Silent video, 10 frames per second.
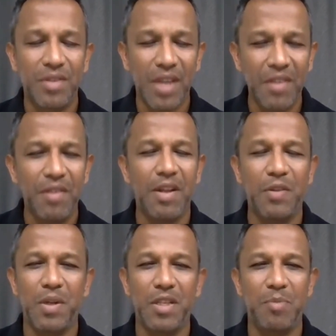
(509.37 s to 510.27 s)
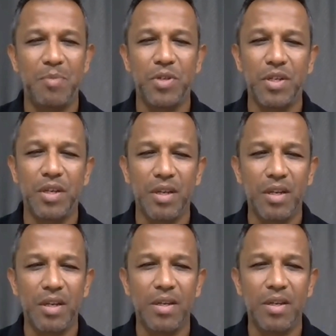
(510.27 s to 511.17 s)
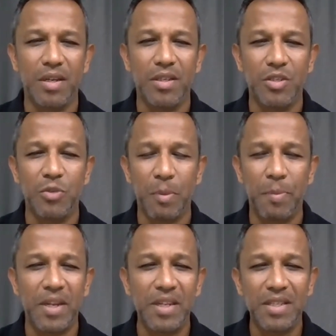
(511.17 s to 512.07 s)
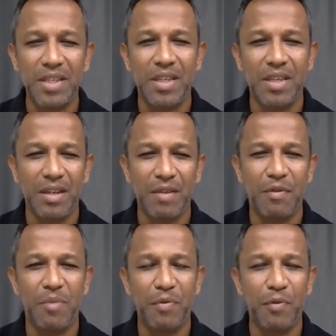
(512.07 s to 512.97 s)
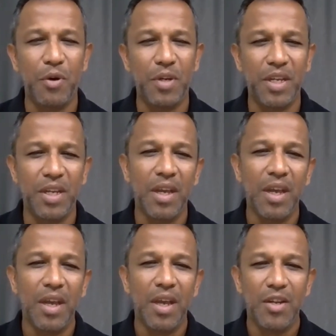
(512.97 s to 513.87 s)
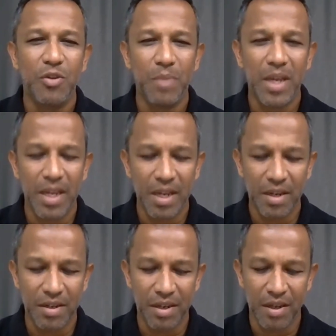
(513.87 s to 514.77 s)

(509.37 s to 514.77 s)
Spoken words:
Rathwate put a super penalty from the 40 to make it